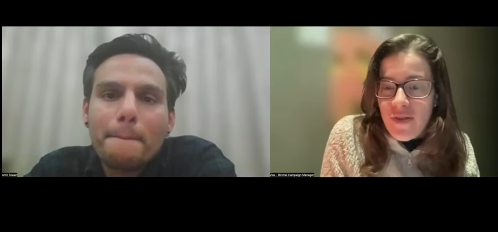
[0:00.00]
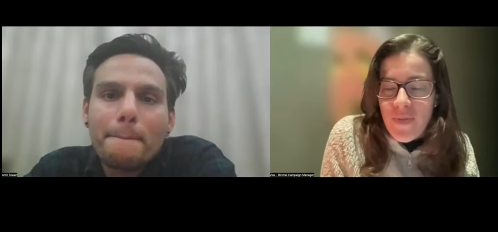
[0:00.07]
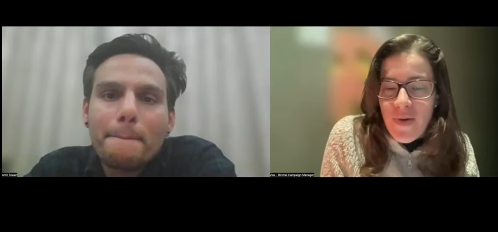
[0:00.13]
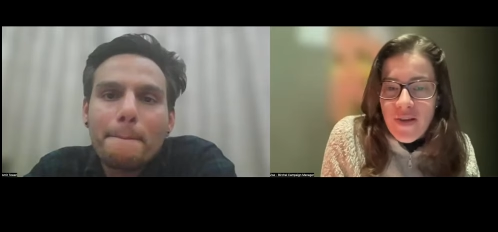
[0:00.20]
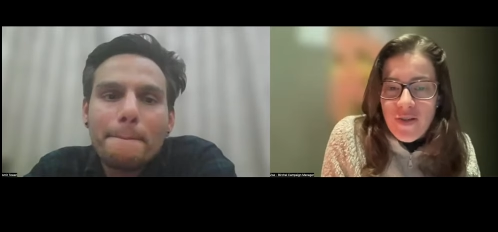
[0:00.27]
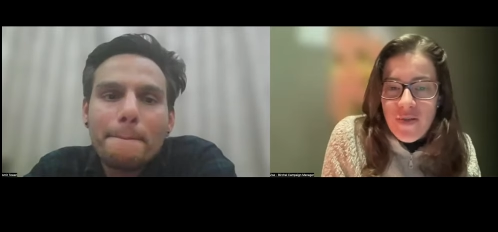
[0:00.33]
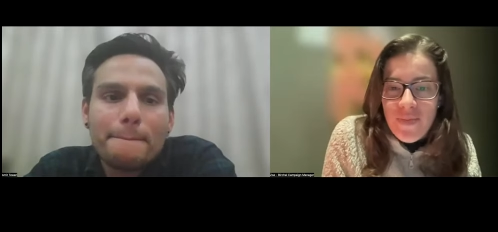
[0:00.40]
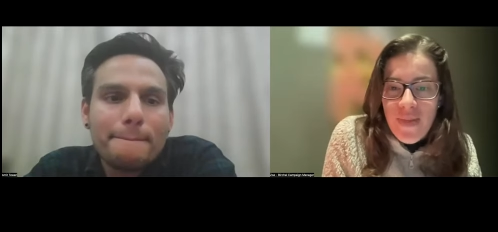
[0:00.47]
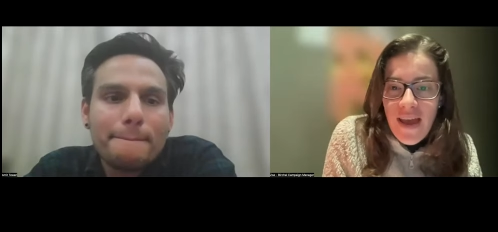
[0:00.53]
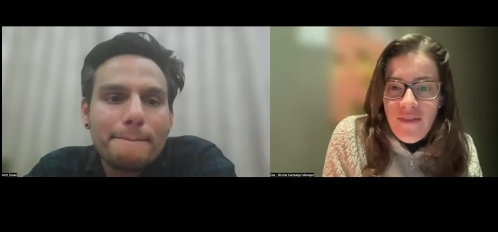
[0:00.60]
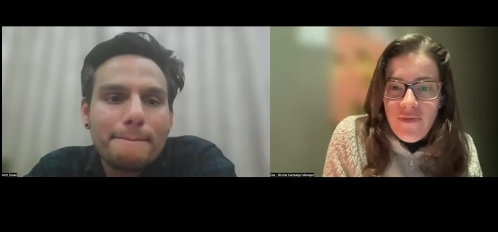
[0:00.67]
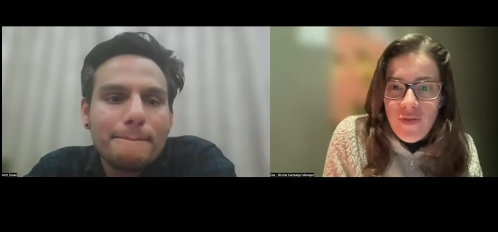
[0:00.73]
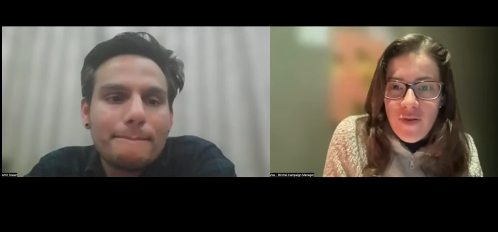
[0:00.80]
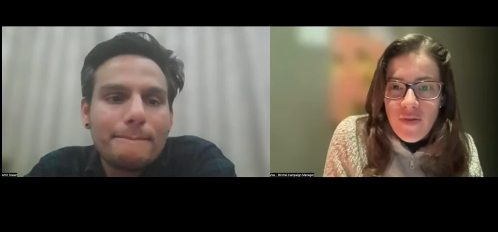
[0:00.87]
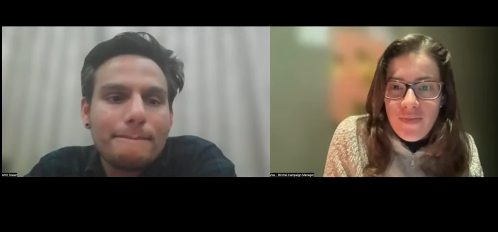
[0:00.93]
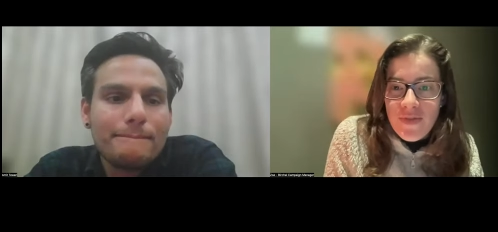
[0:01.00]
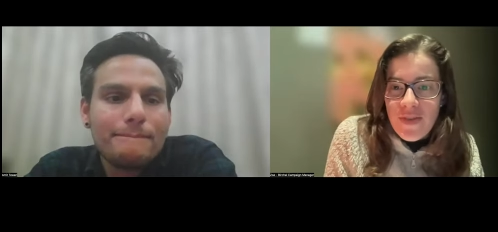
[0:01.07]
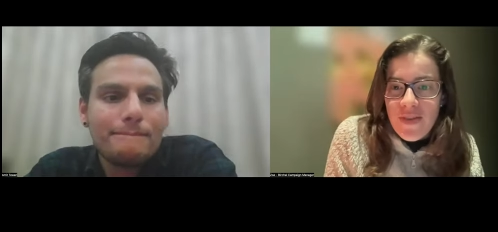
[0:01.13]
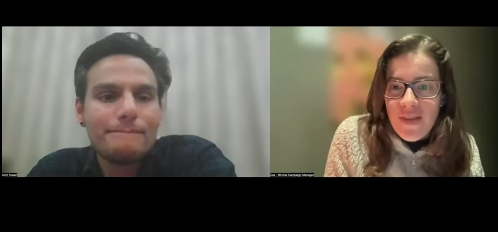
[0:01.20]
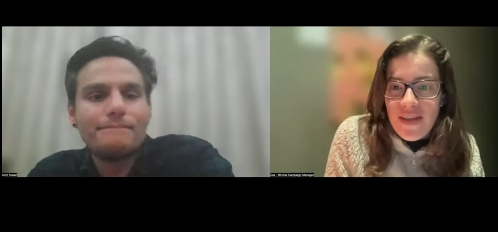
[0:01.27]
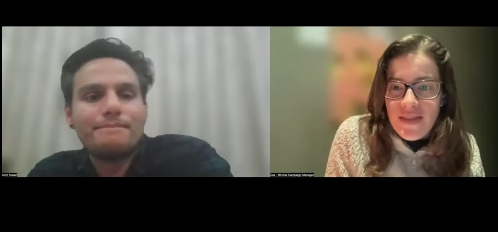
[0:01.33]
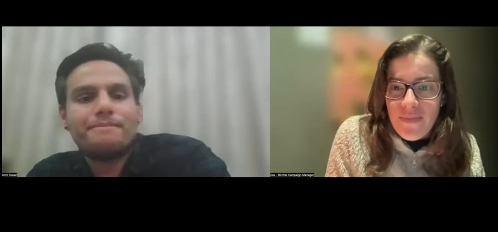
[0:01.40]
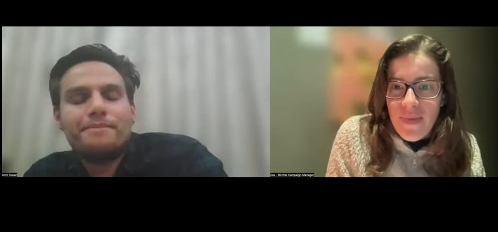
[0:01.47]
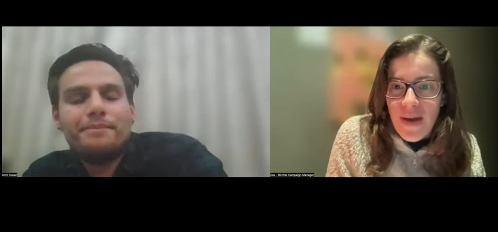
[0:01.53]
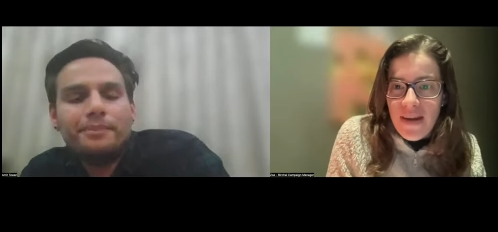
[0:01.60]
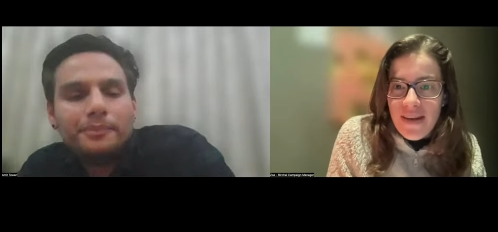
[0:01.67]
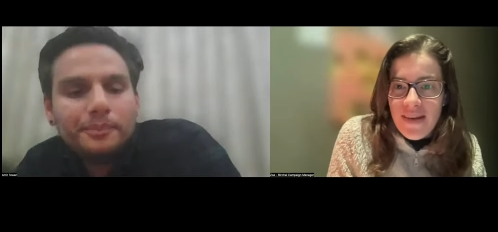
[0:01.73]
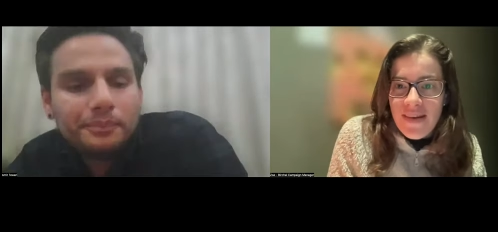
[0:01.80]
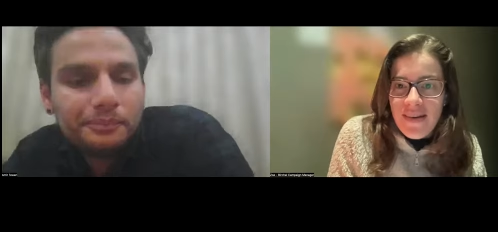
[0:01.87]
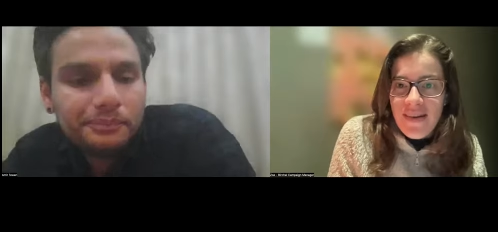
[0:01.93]
Speaker 1: through the Birchal platform. So there's a
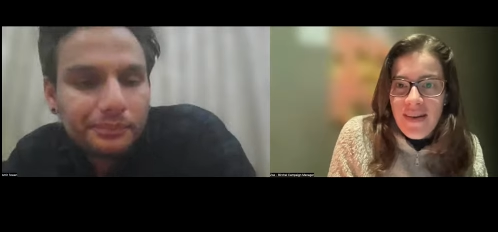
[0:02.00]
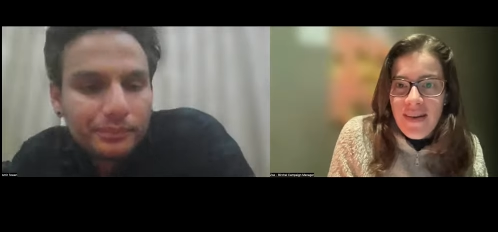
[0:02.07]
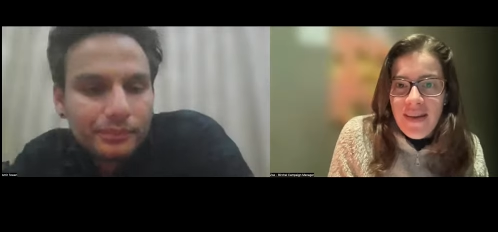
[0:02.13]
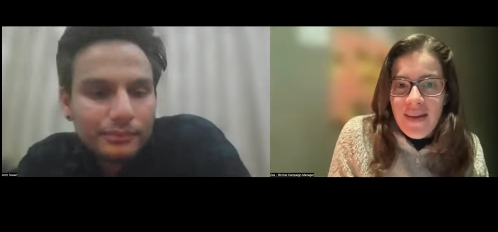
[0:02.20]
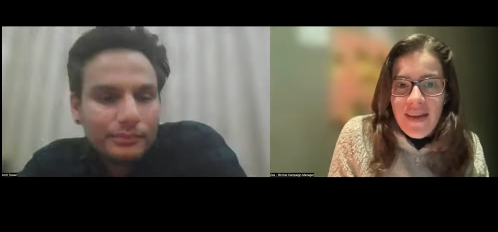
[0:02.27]
button.